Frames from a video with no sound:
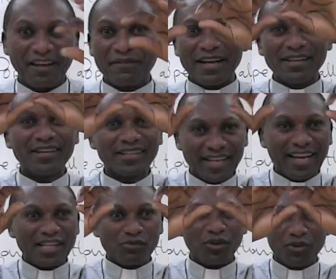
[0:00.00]
Give us,
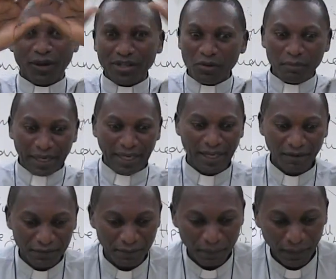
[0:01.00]
tell us what you want to
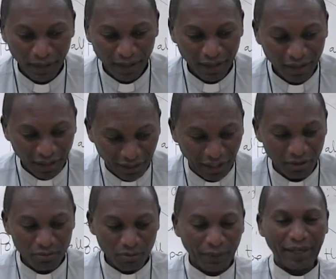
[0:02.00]
believe.
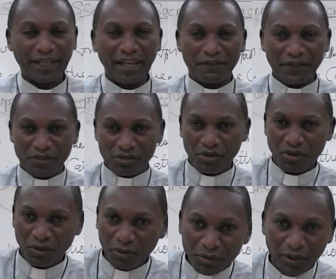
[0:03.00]
Okay? We'll give it to
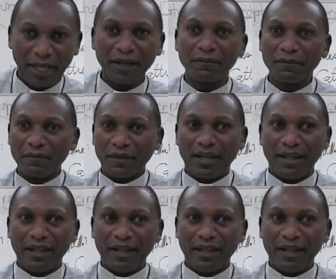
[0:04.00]
you. Okay?